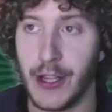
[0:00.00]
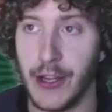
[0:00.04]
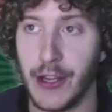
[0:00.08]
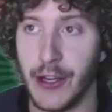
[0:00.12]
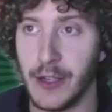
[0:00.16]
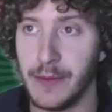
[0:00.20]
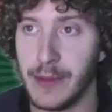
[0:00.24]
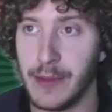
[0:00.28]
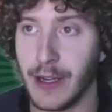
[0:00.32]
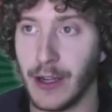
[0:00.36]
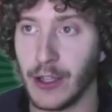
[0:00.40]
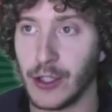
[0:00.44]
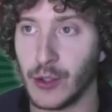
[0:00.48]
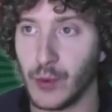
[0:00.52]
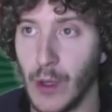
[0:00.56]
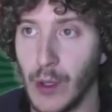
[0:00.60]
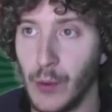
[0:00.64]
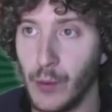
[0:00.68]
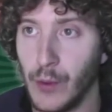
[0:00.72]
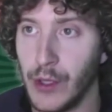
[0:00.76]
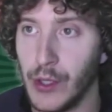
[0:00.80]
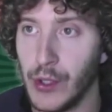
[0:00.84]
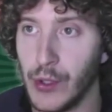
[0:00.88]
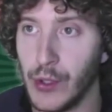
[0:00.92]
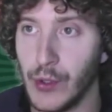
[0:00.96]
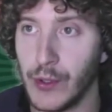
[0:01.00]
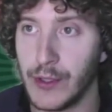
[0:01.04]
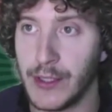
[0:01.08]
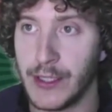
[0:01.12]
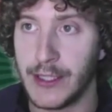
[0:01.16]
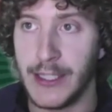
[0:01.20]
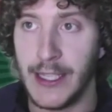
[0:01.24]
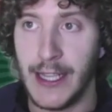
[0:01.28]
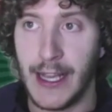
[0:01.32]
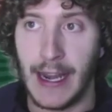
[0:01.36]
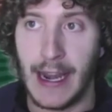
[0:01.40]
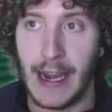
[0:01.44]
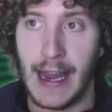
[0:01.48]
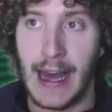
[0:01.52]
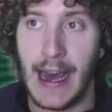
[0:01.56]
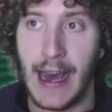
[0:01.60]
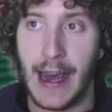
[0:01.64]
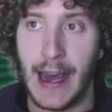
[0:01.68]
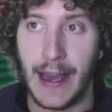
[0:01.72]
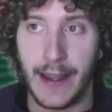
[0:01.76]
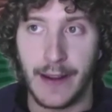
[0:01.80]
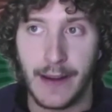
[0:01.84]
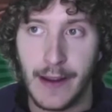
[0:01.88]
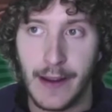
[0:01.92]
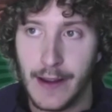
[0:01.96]
here, because when we do
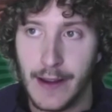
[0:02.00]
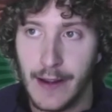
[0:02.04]
CLI,